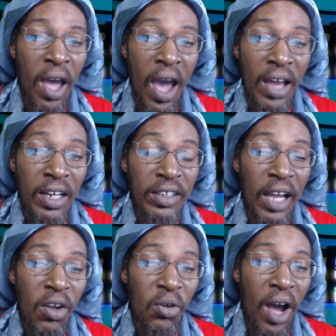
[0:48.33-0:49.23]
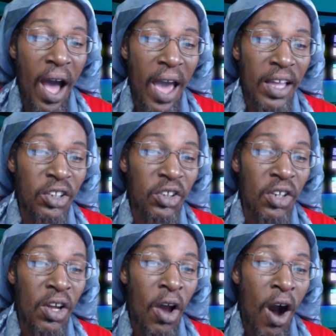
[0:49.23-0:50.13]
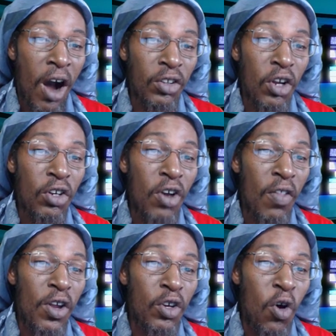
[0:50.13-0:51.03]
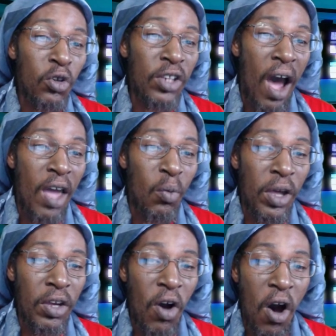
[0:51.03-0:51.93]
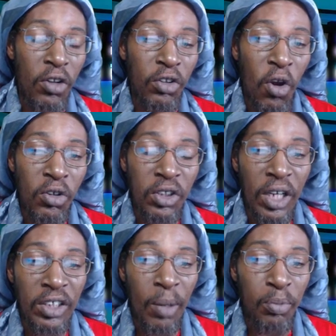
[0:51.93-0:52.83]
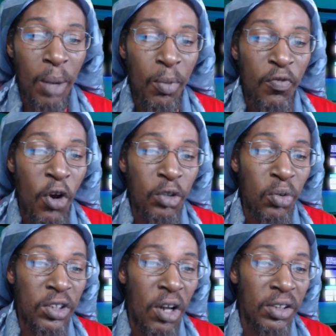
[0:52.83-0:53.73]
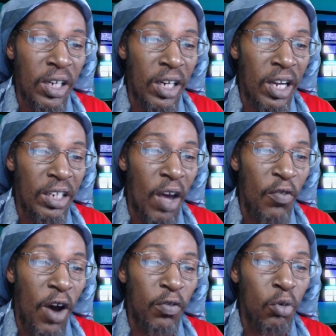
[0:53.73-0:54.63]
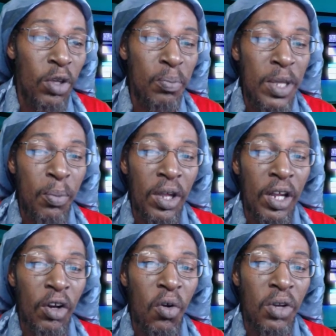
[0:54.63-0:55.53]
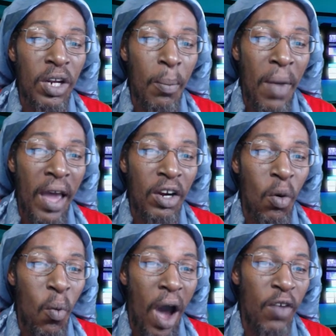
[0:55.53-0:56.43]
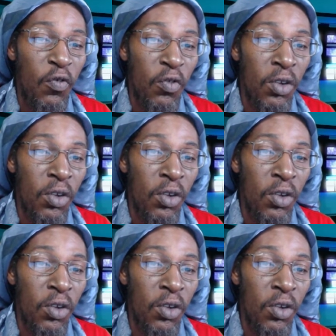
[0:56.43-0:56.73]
and a Toyota Hiace on the Northern Coast Highway on Thursday, September 1st, resulted in the death of 3 people, including a man and a wife.